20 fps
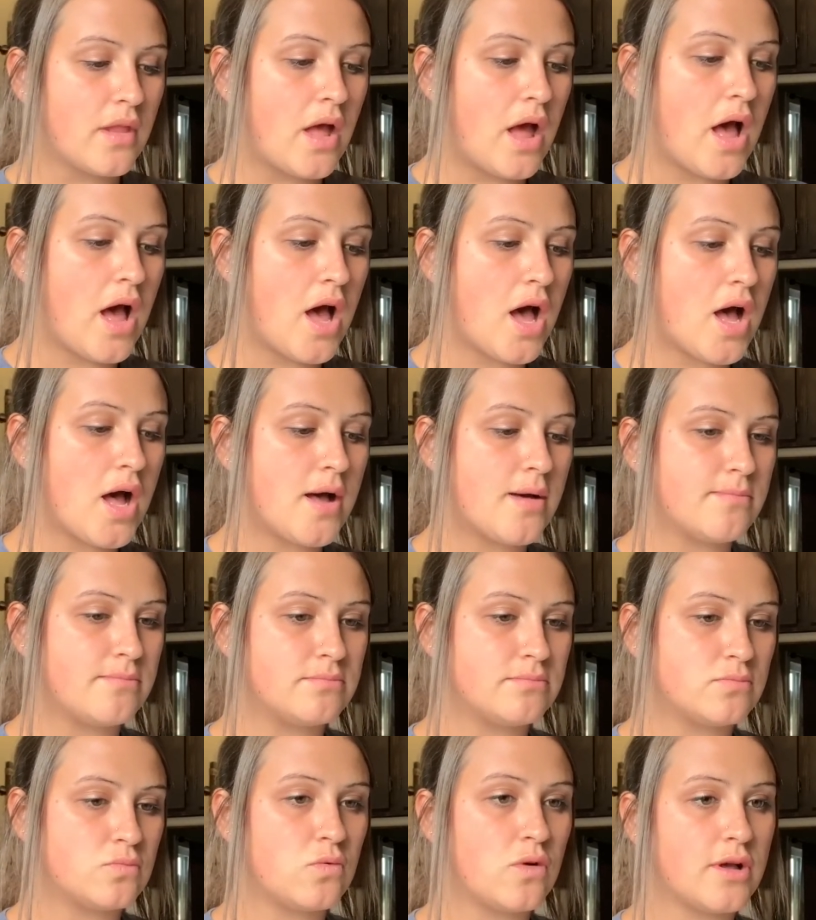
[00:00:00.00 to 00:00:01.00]

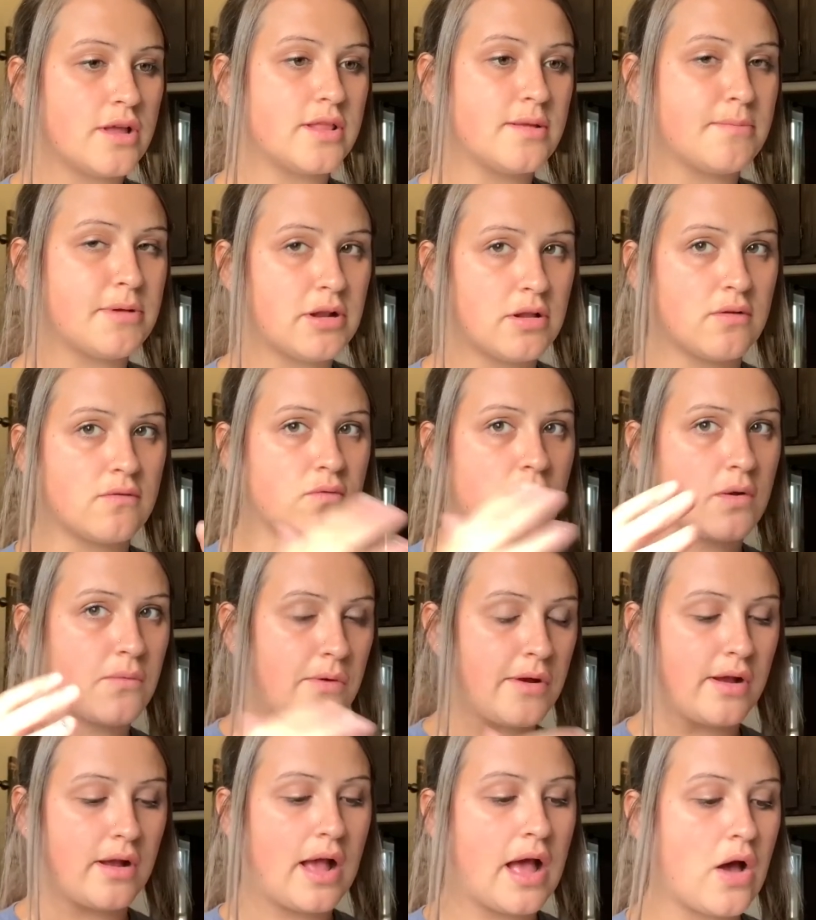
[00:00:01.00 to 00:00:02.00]
Um, well, in the middle of where
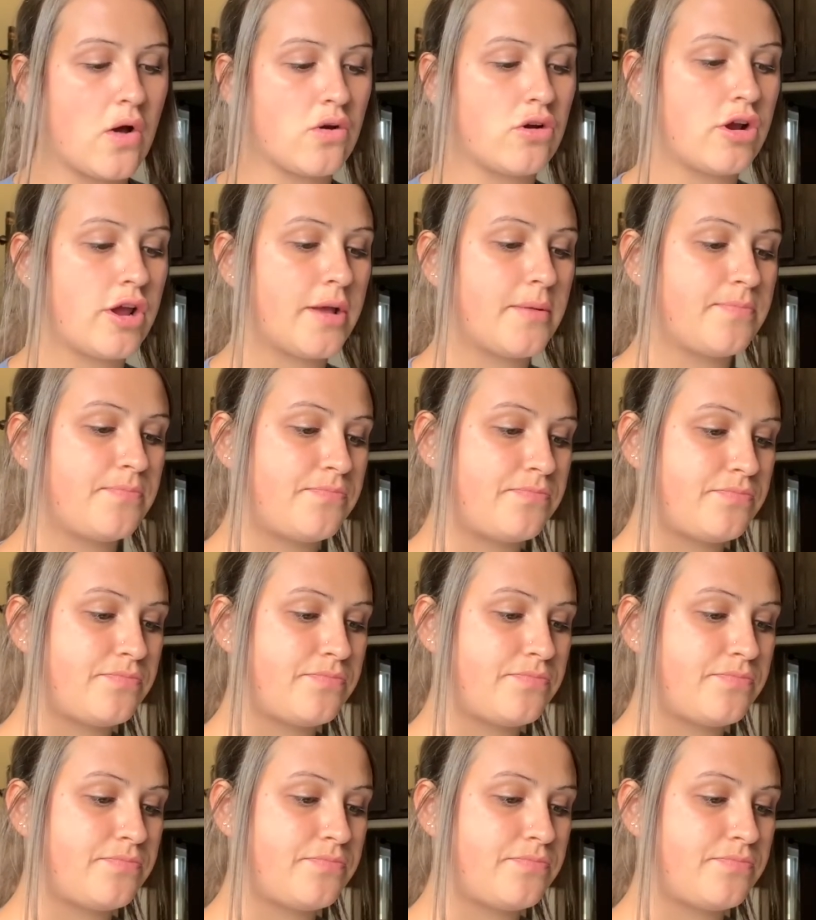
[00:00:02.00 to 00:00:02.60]
we were countering.